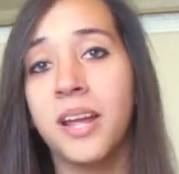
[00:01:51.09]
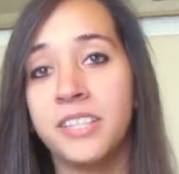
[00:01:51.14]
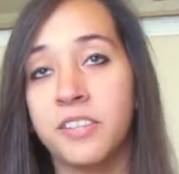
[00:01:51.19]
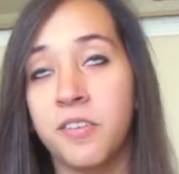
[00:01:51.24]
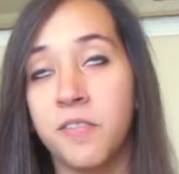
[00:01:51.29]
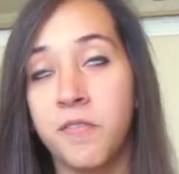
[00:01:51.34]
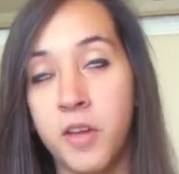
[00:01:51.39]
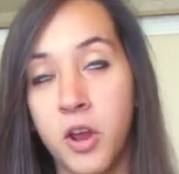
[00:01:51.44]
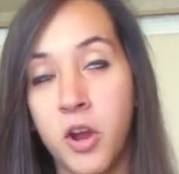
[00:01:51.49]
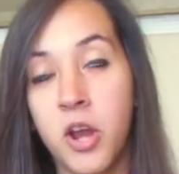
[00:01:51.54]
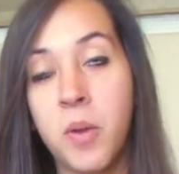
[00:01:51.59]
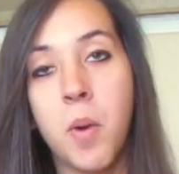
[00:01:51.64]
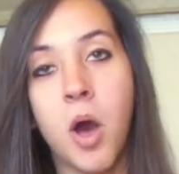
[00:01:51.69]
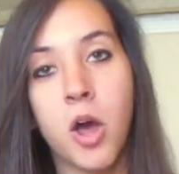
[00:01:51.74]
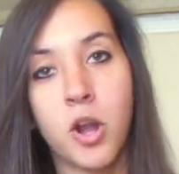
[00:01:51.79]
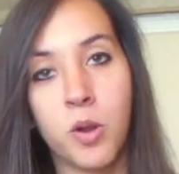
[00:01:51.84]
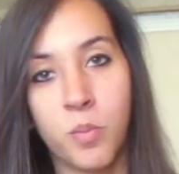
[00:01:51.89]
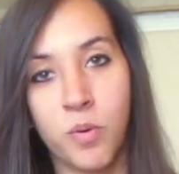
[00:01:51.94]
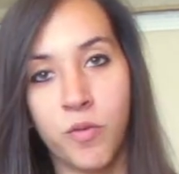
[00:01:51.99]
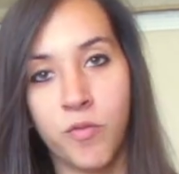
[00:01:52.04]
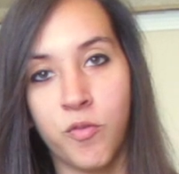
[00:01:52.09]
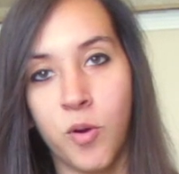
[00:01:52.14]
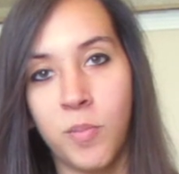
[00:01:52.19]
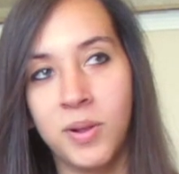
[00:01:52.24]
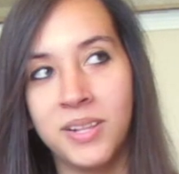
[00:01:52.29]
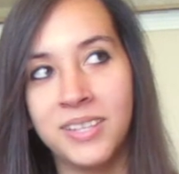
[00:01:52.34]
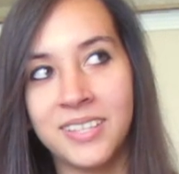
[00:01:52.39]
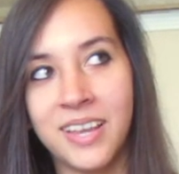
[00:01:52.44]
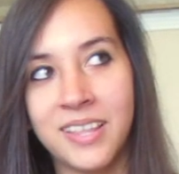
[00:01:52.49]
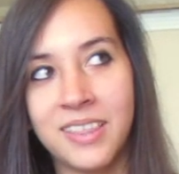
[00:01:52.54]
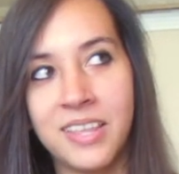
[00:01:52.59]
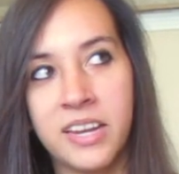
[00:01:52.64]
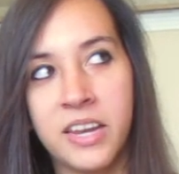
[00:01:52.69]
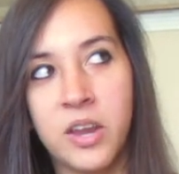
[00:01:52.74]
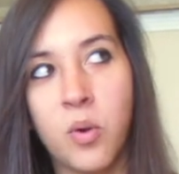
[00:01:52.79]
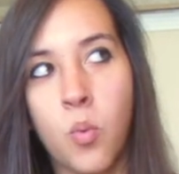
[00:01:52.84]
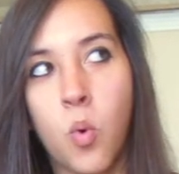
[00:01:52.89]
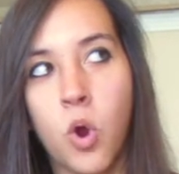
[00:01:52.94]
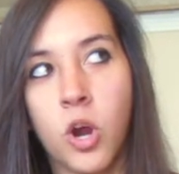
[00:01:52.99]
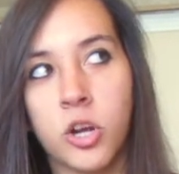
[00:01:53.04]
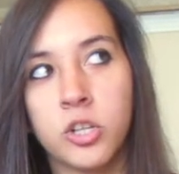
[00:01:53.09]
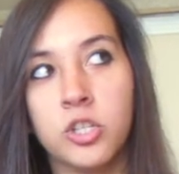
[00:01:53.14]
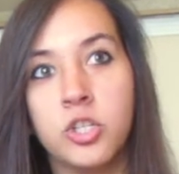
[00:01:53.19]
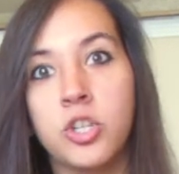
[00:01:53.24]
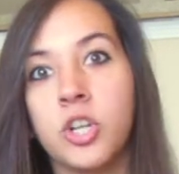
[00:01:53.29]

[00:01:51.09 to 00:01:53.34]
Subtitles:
It's a very modern performance. I think it works